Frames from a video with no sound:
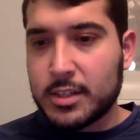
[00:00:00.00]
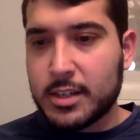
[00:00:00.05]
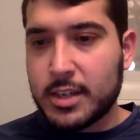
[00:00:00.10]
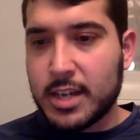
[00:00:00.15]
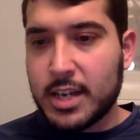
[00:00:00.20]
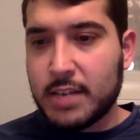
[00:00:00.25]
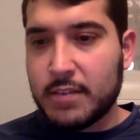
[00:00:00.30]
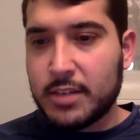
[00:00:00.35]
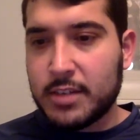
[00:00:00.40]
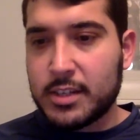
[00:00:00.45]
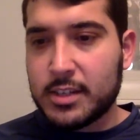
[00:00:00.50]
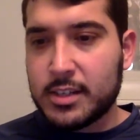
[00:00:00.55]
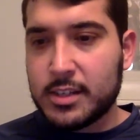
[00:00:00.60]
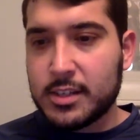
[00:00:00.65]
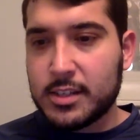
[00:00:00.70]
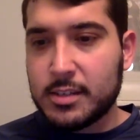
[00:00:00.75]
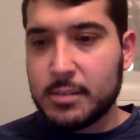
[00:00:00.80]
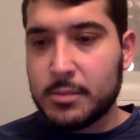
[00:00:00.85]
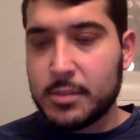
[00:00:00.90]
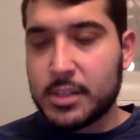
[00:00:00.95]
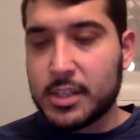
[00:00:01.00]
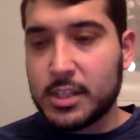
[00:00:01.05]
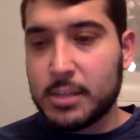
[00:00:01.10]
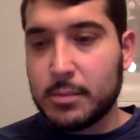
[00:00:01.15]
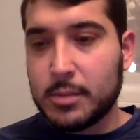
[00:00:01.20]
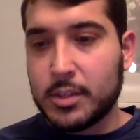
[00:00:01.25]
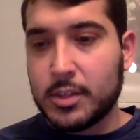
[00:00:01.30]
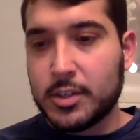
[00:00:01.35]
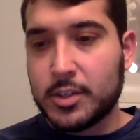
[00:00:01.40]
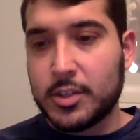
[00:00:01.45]
to have a system
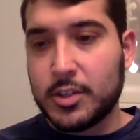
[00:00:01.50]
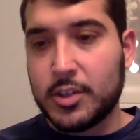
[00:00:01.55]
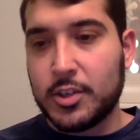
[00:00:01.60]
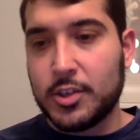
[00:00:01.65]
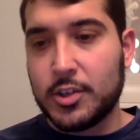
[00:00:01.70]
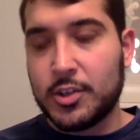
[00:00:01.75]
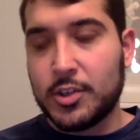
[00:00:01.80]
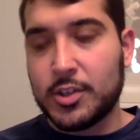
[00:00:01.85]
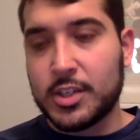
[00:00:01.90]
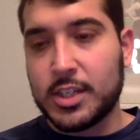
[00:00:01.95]
similar to yours